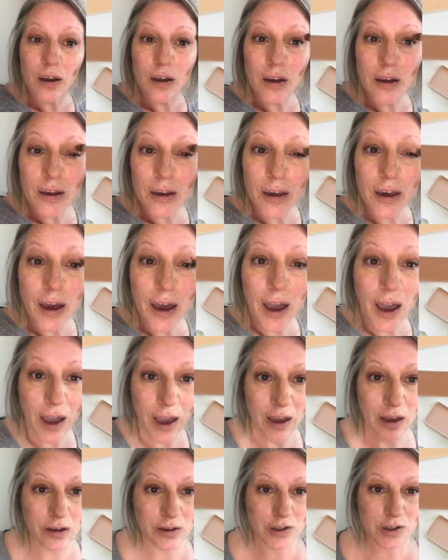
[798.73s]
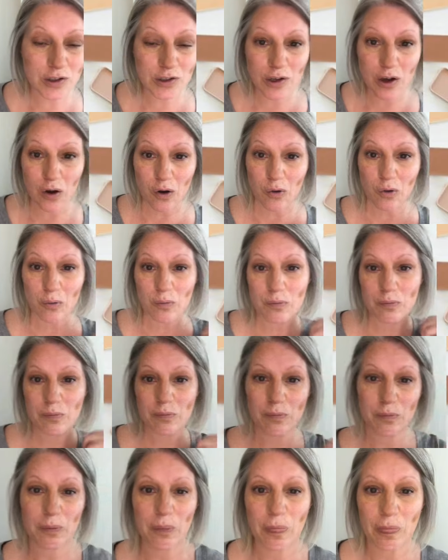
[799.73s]
Okay, so
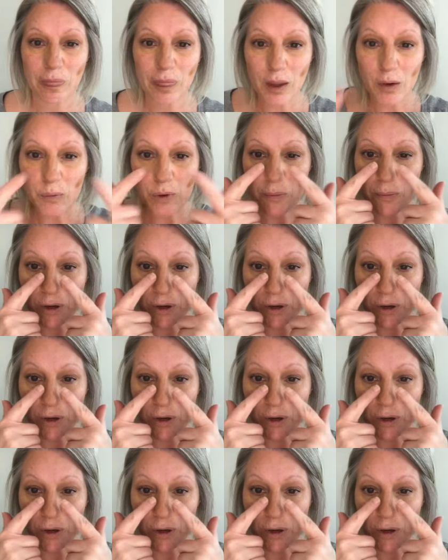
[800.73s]
we